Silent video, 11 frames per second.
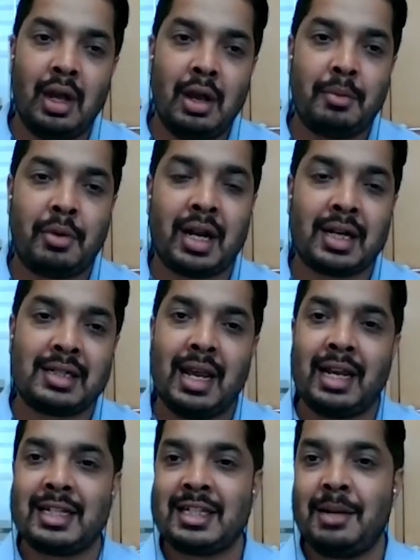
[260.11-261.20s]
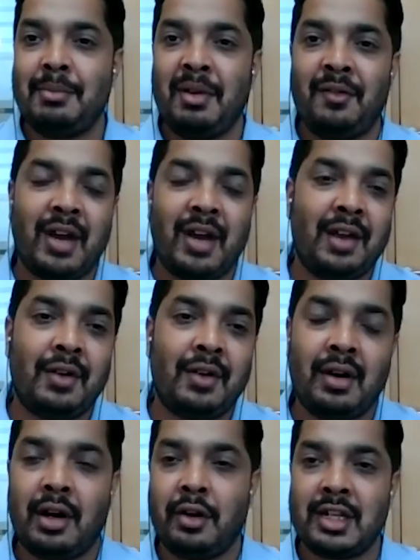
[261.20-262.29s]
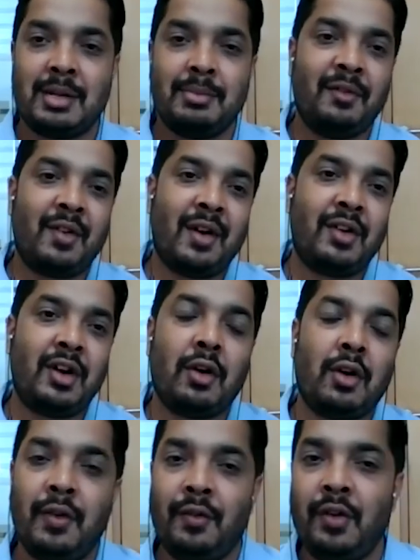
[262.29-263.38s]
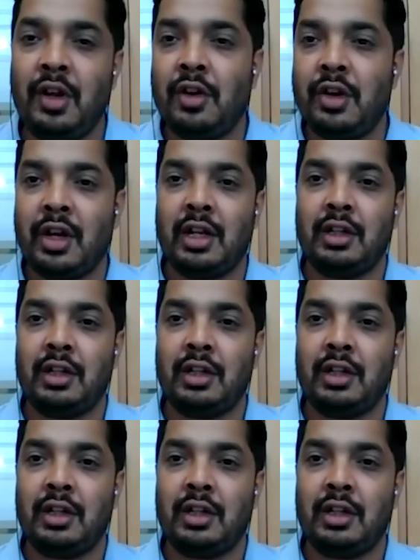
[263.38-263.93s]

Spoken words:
products like S&P 500 or S&P 500 Top 50, or you can